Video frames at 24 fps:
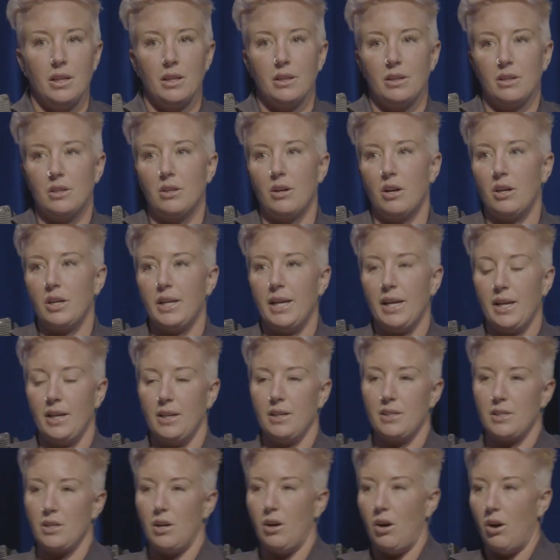The Narcan
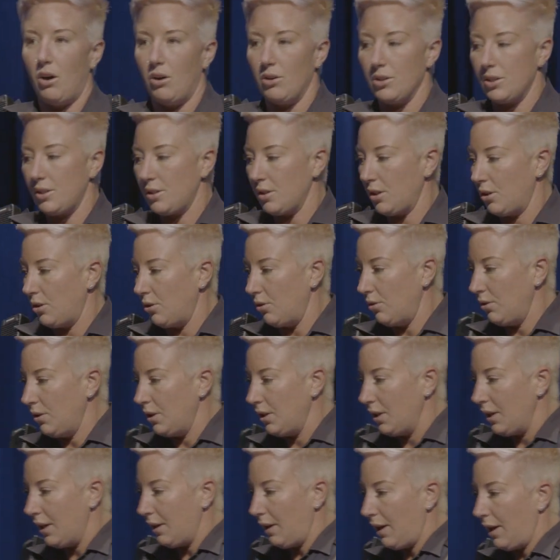is also
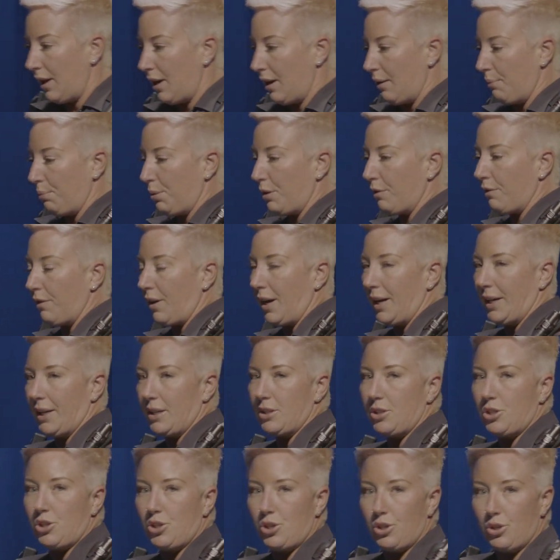
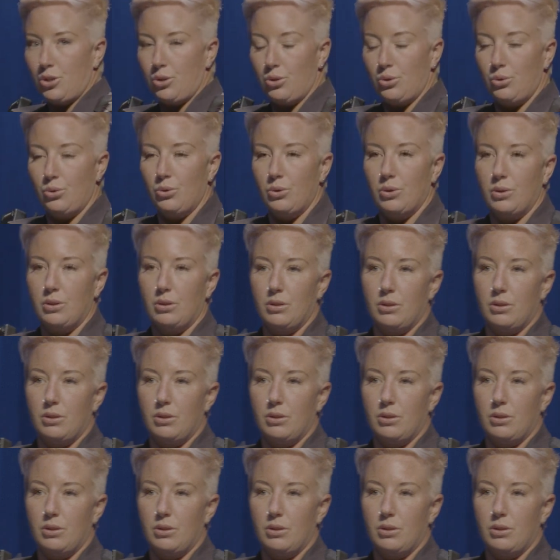provided to